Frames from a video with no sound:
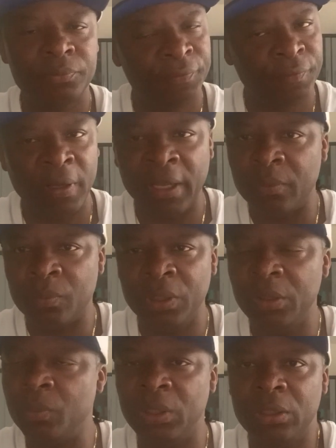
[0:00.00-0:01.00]
fine.
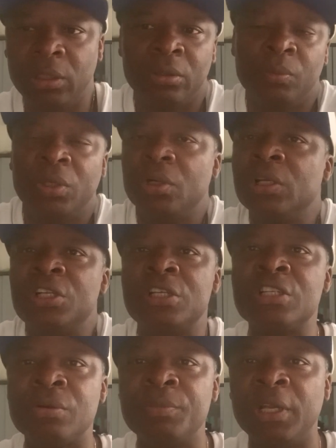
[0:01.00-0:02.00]
We're not going to
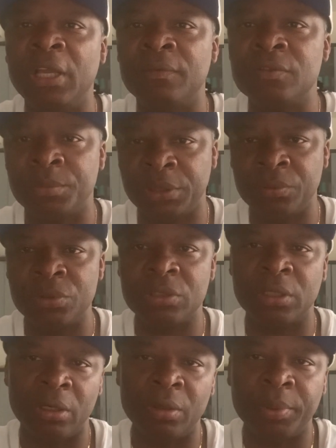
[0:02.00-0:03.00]
discriminate if somebody wants
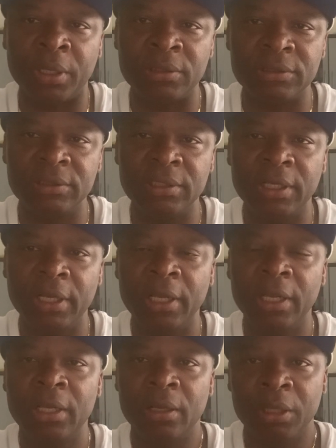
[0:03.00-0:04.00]
to help us.
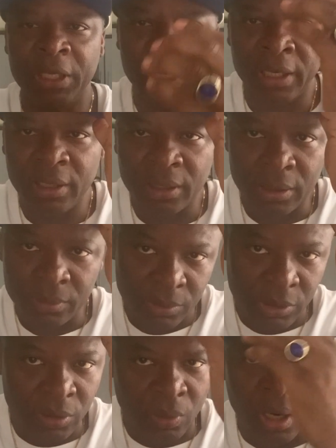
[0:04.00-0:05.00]
Yeah.
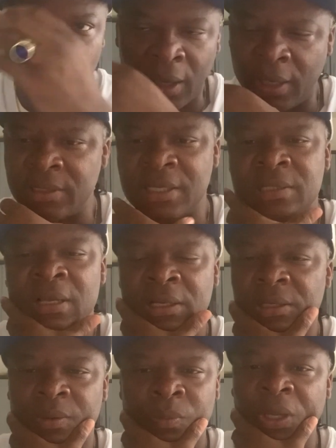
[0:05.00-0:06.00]
As I
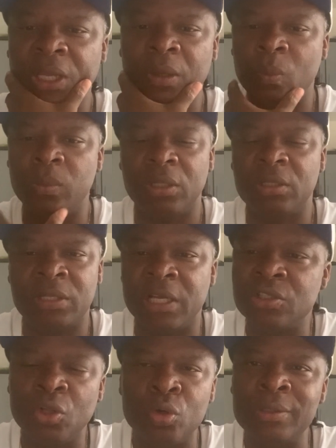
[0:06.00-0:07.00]
said,
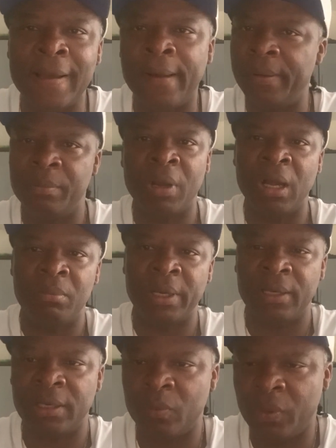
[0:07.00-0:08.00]
there's no doubt in my
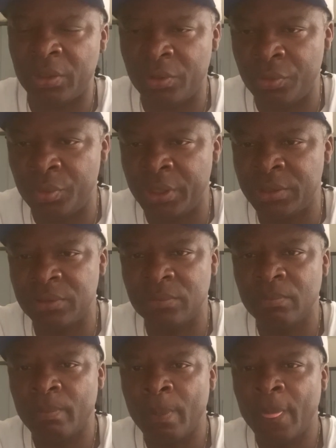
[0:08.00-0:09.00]
mind that we can do this
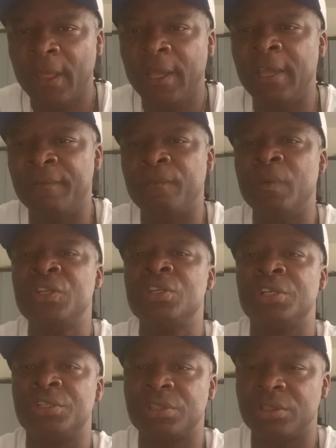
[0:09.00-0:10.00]
if we
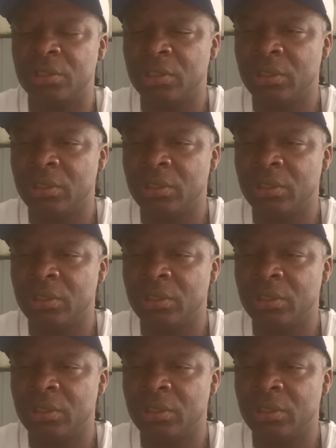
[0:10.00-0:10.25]
just